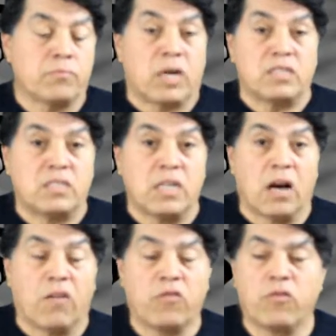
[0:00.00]

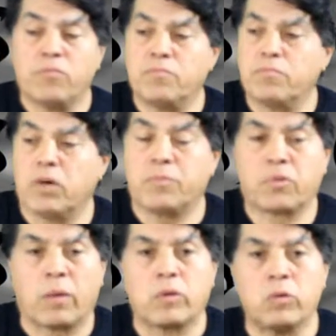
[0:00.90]
myself, but
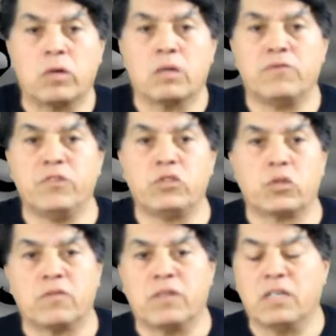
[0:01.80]
probably will in
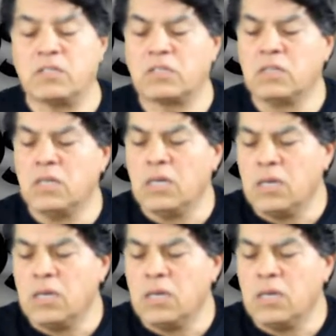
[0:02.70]
future events.